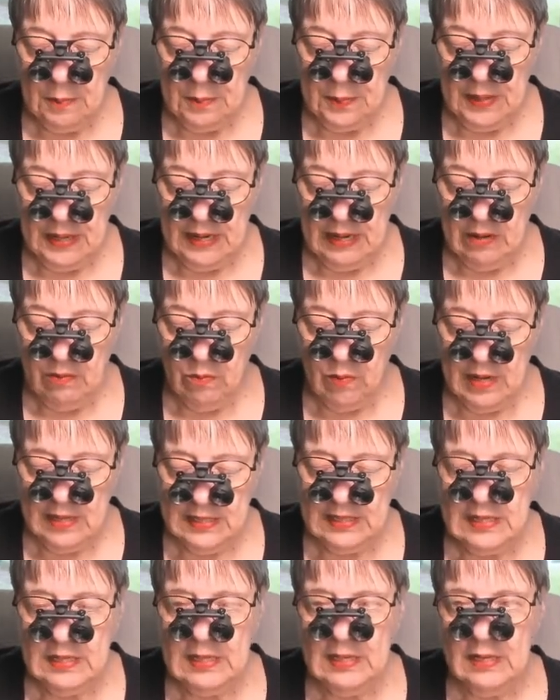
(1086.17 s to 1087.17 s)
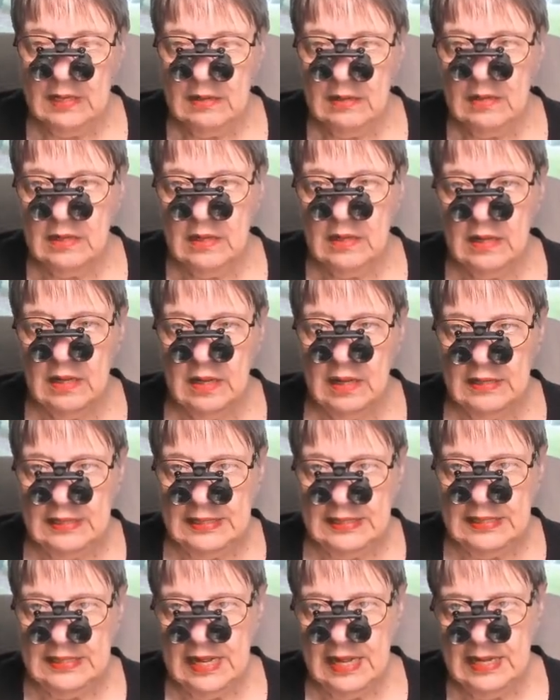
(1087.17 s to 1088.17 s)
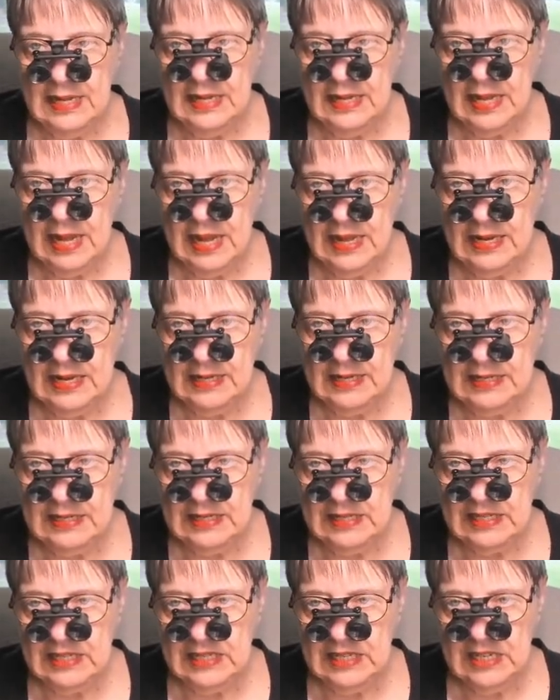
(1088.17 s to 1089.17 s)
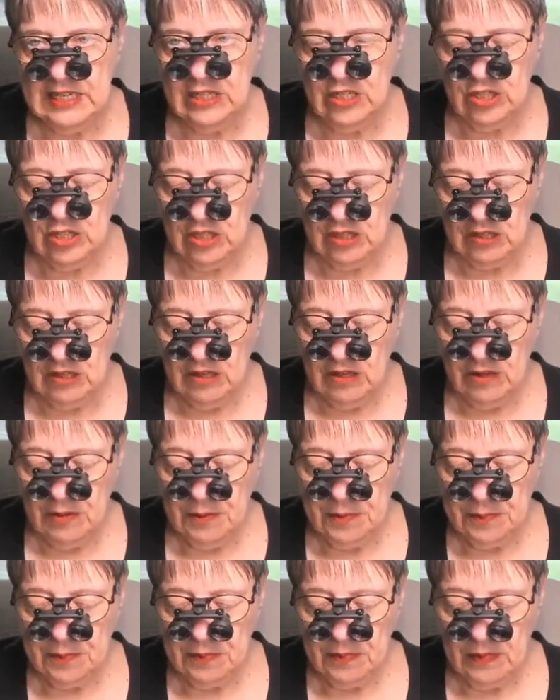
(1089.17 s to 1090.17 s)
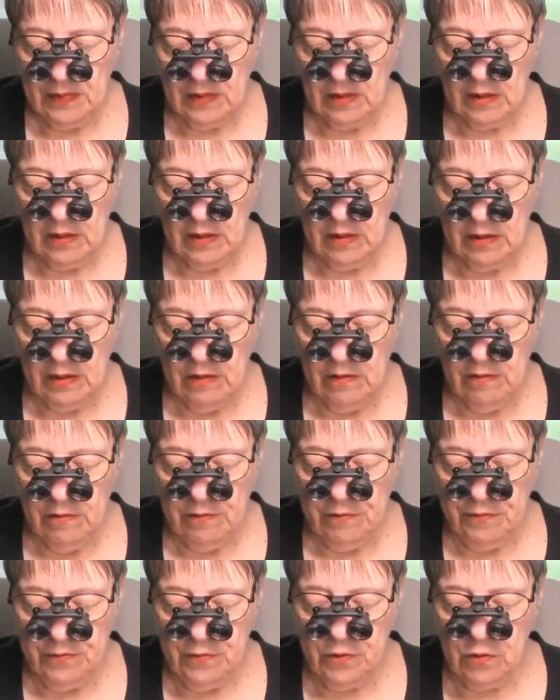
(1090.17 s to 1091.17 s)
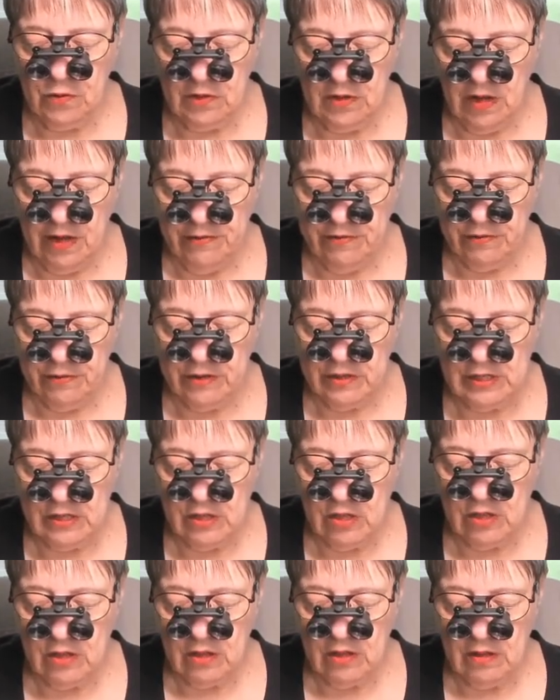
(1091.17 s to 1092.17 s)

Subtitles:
But I wasn't a dedicated stitch full coverage